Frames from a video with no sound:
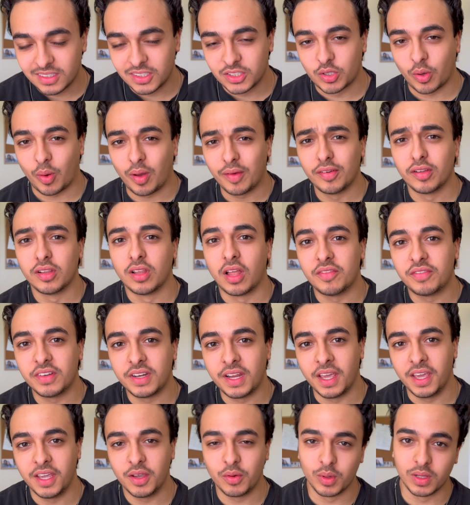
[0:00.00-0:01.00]
So I have a love and
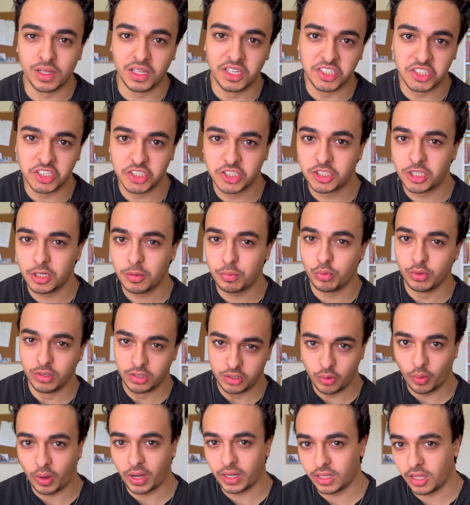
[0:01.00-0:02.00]
hate relationship with
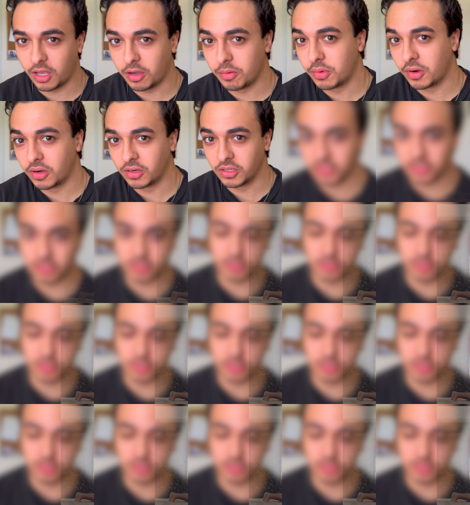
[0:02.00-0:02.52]
UI libraries.